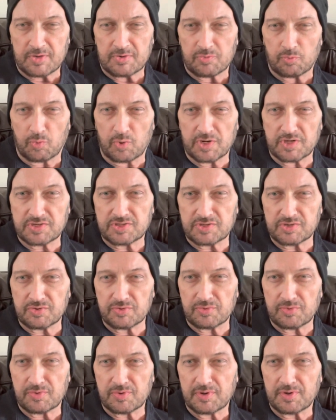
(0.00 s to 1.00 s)
Wanted
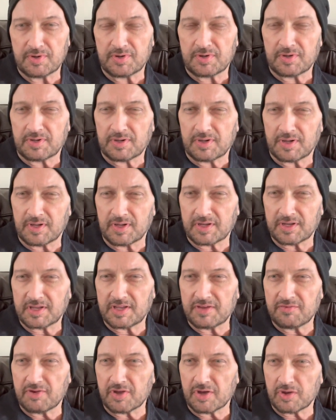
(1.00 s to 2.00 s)
to
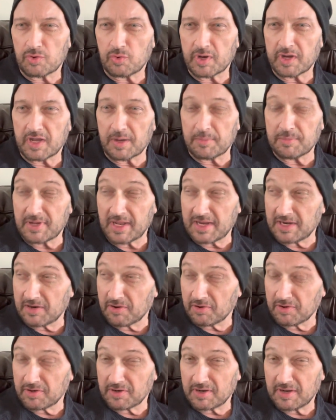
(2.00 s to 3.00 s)
give you a quick update
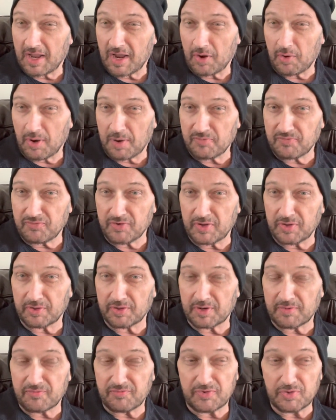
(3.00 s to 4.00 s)
on how I'm
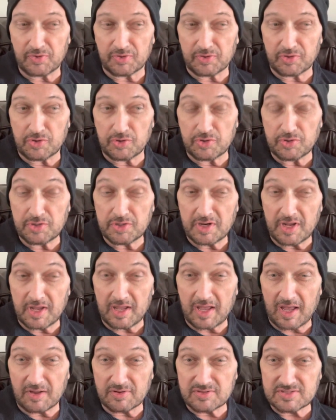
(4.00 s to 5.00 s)
feeling. I'm feeling good
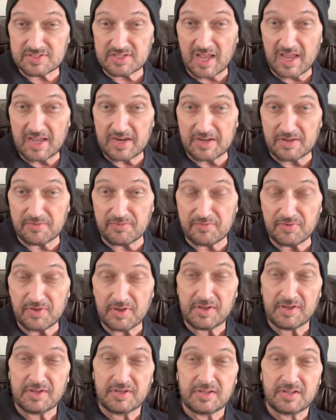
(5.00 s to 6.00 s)
outside of
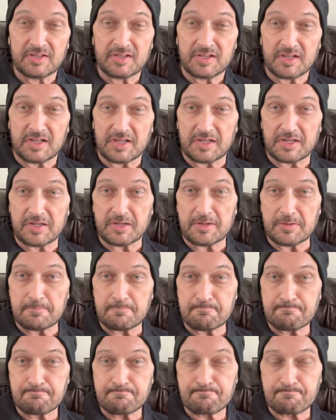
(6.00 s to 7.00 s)

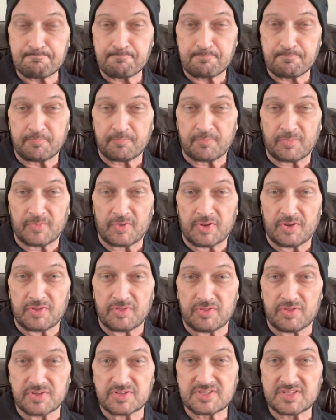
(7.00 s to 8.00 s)
the
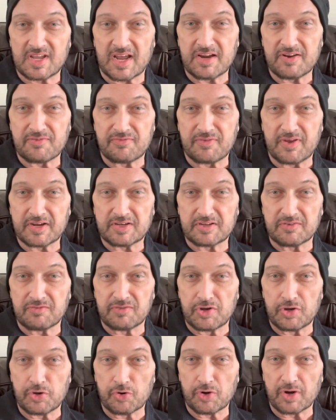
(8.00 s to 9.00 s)
side effect of
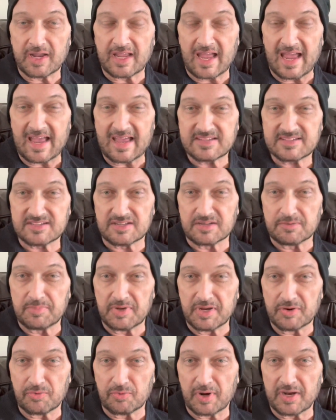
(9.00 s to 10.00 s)
the uric acid
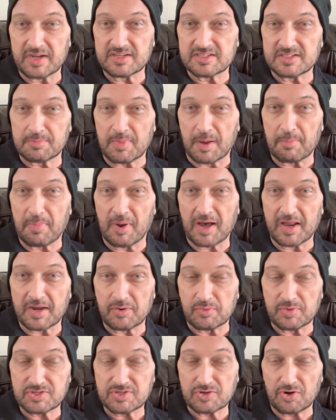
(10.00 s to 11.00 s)
being raised in my body,
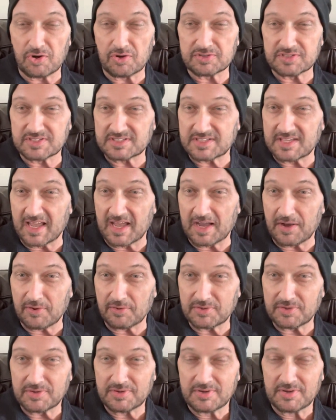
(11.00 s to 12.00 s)
which causes gout,